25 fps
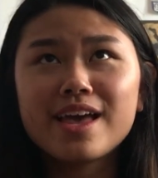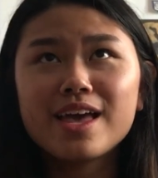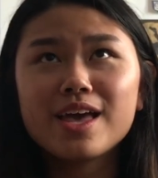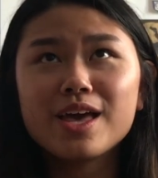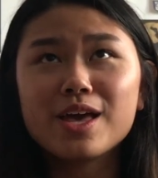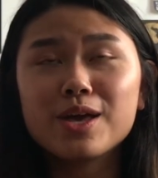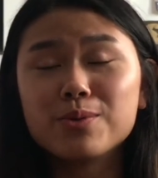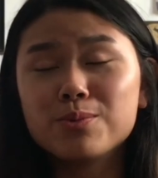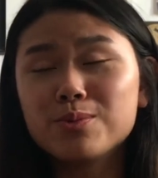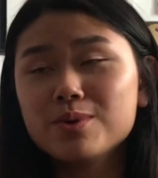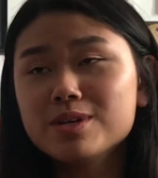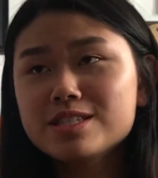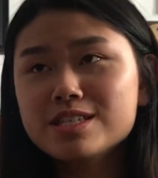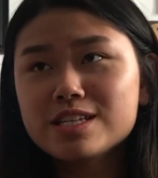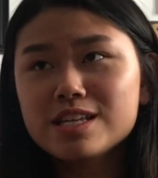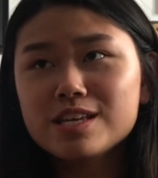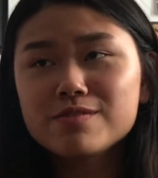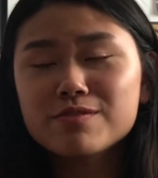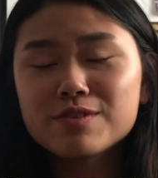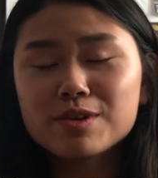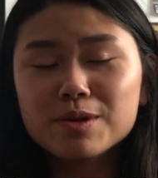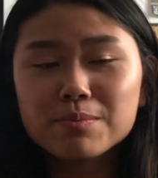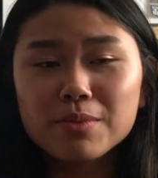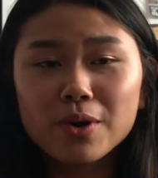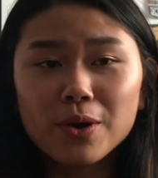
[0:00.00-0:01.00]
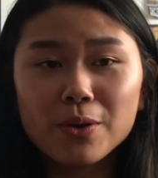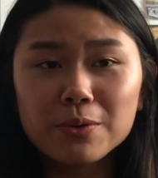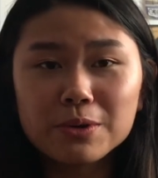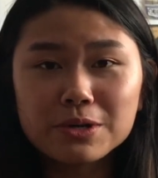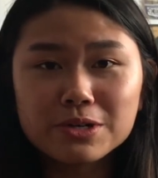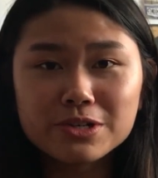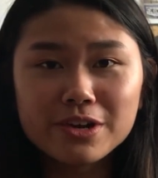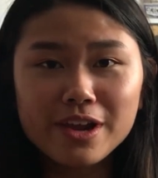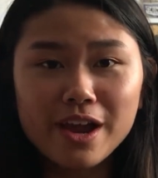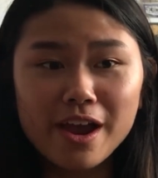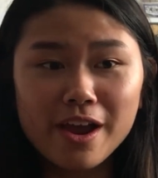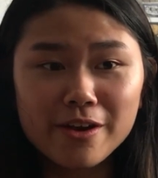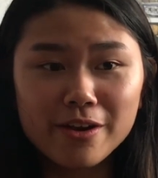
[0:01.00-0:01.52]
It wasn't even a
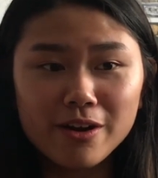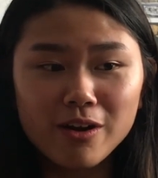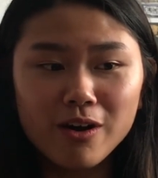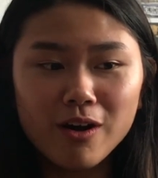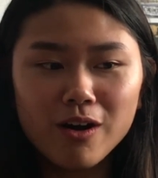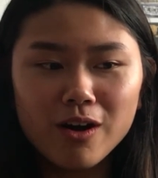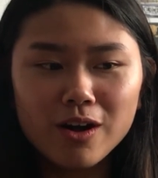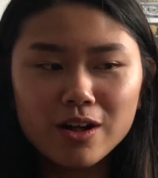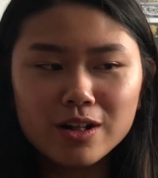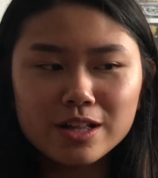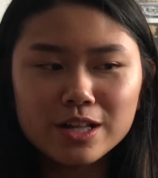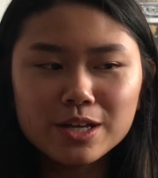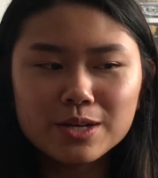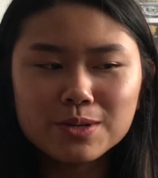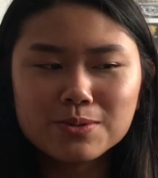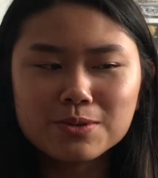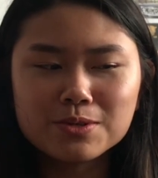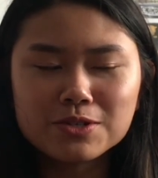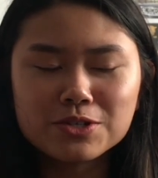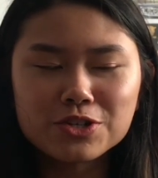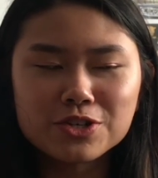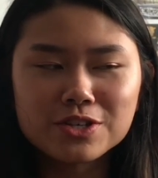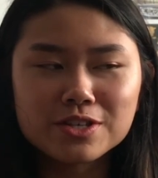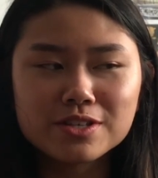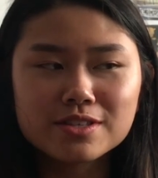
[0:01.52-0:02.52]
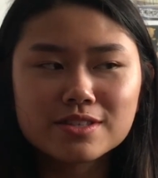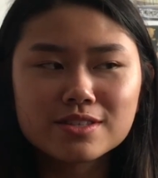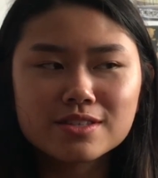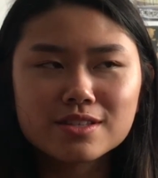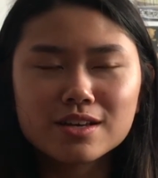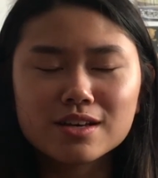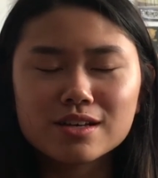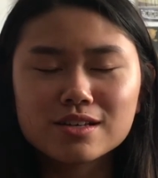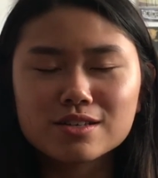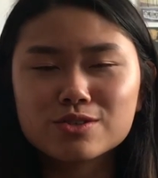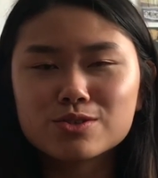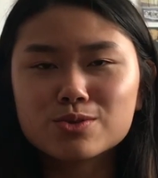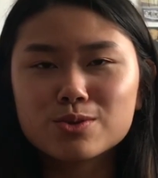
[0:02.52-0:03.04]
poetry at all. It was just
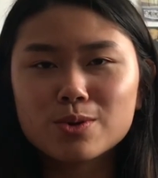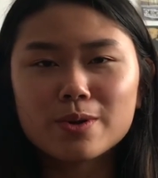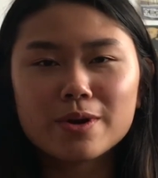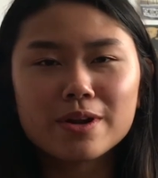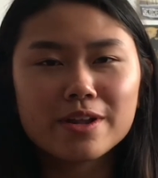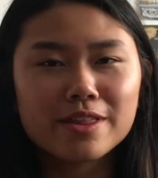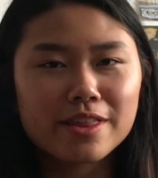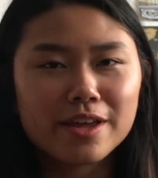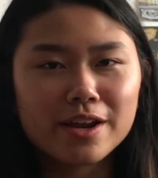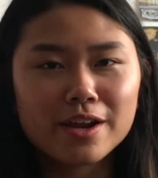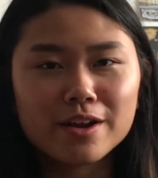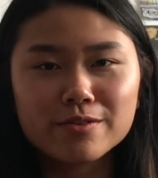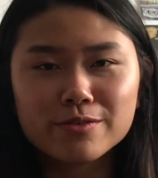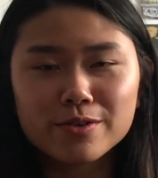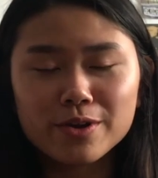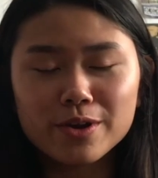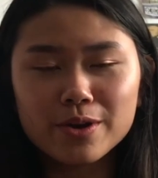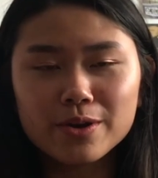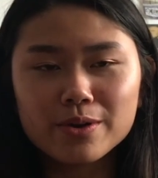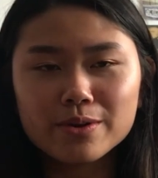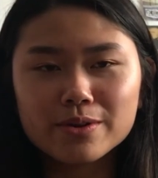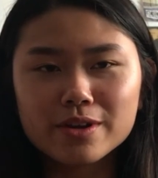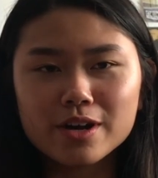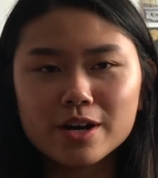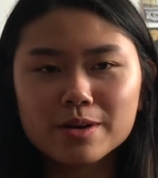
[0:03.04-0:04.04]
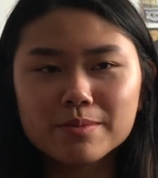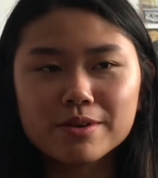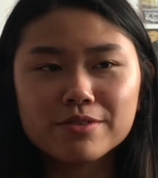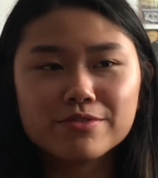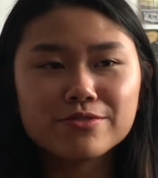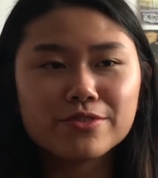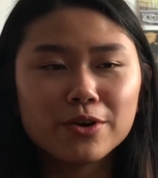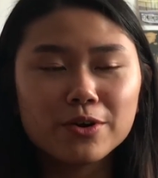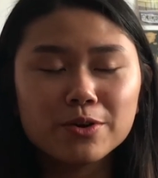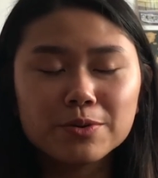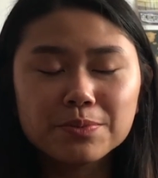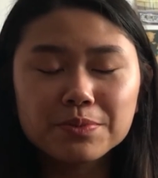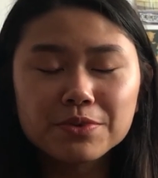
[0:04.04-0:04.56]
a story that I wrote on my
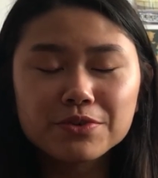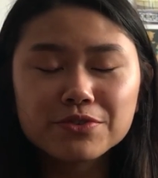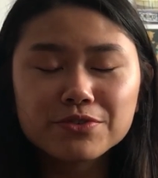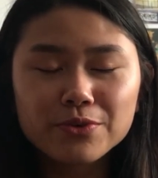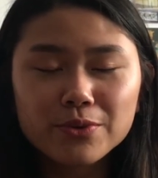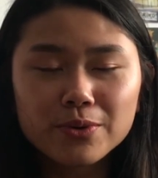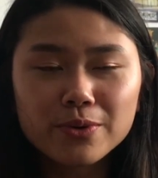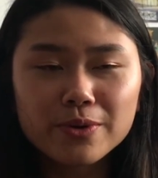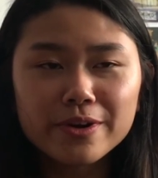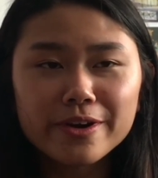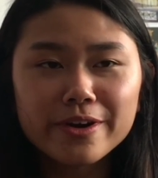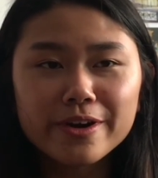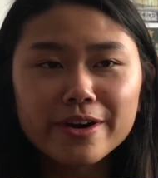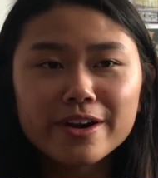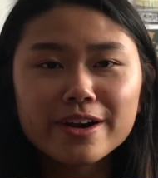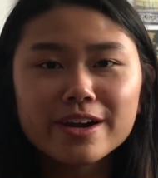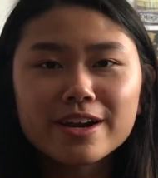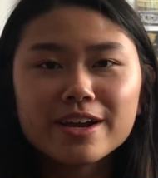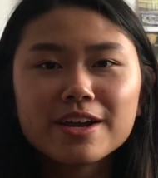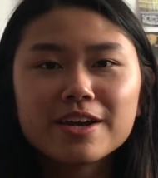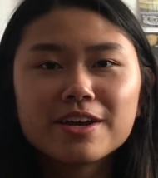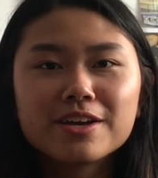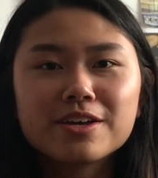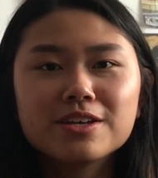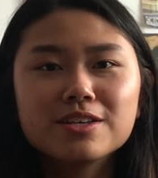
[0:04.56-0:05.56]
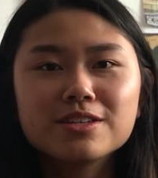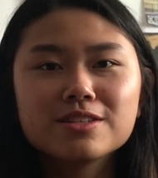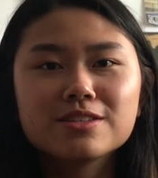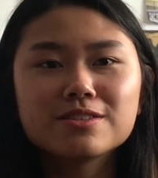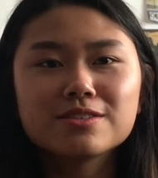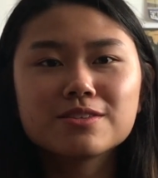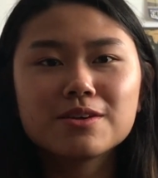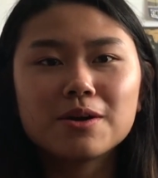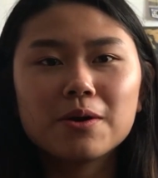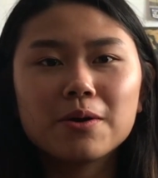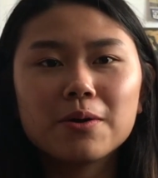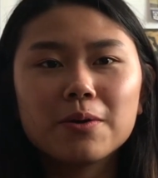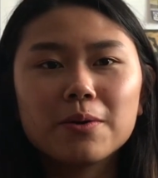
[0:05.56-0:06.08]
phone before.
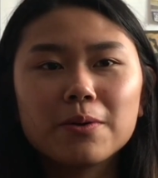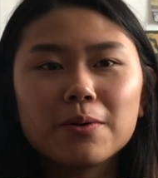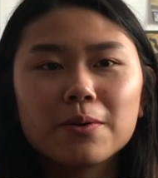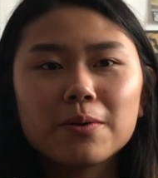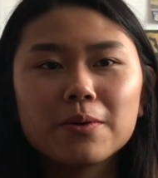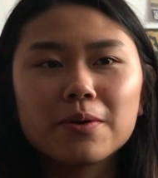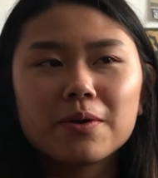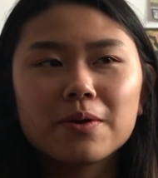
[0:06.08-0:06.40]
So